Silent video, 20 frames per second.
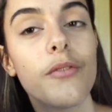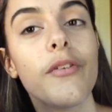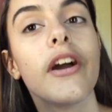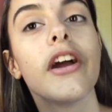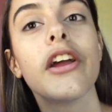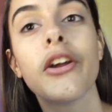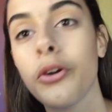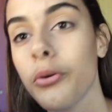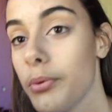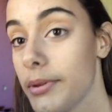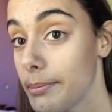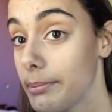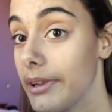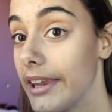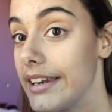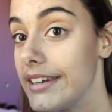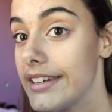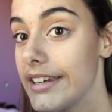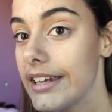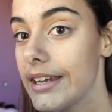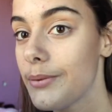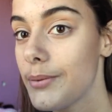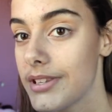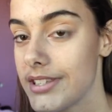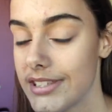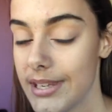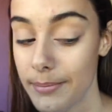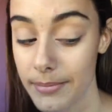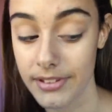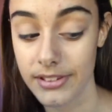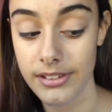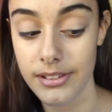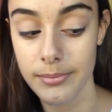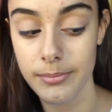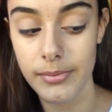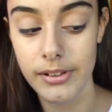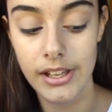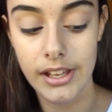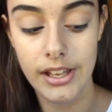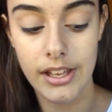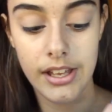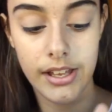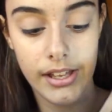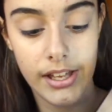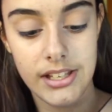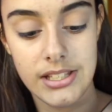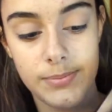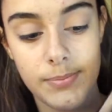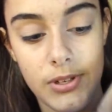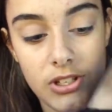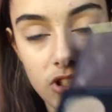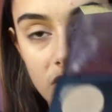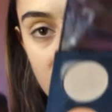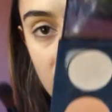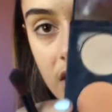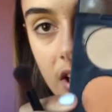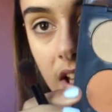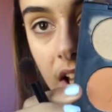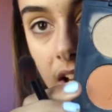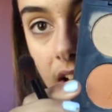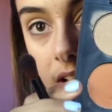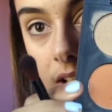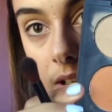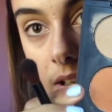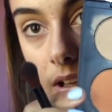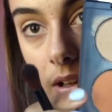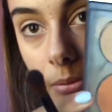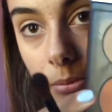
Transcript: very good with blending with some of them, especially like